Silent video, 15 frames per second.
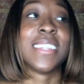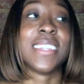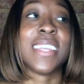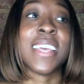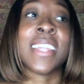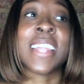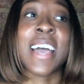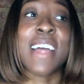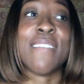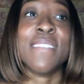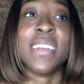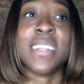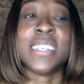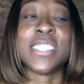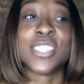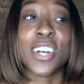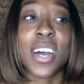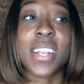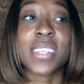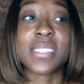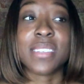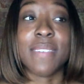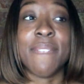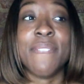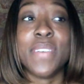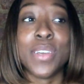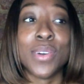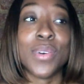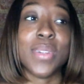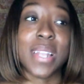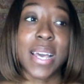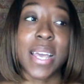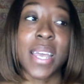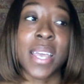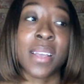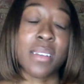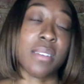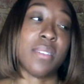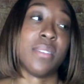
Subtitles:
then I really started to feel like